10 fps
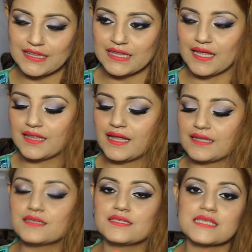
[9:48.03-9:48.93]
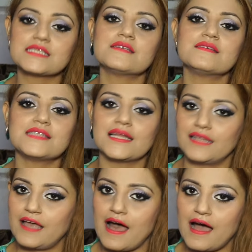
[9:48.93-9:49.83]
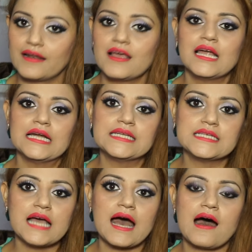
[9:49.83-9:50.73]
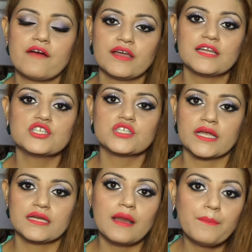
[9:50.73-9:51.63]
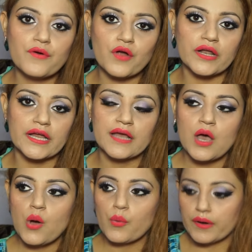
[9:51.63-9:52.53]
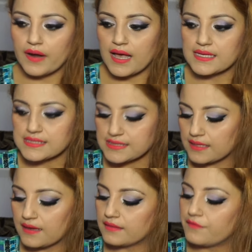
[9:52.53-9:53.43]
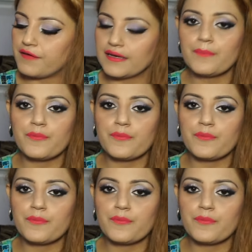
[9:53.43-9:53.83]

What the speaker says: thing that the testers that they had didn't have any shade number on it, whereas the final